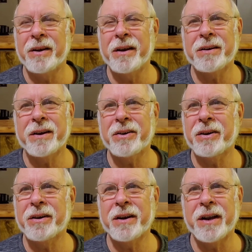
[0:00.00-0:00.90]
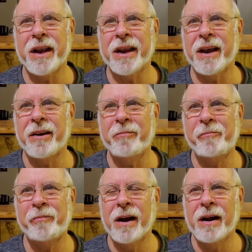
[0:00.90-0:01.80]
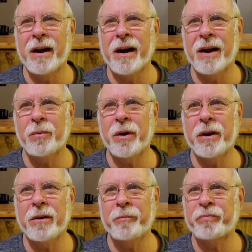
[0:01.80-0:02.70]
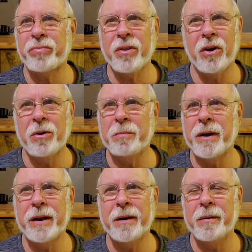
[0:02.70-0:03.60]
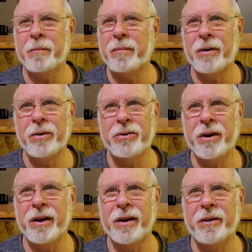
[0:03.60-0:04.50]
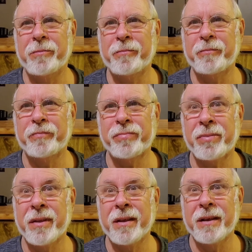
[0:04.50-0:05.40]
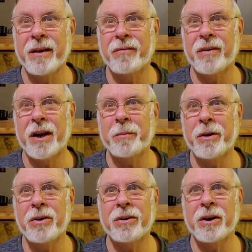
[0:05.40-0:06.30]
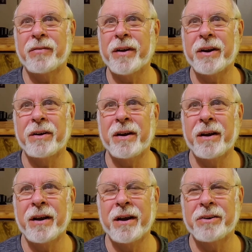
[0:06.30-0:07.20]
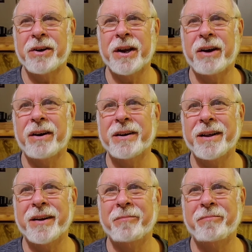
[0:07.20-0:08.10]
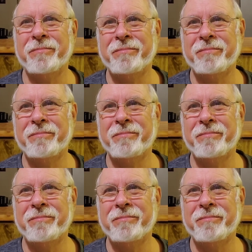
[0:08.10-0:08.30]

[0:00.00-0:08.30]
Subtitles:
Just as good as a takeout. Hot wings, homemade, blue cheese. Come follow me along in this video. I'll show you how I did it.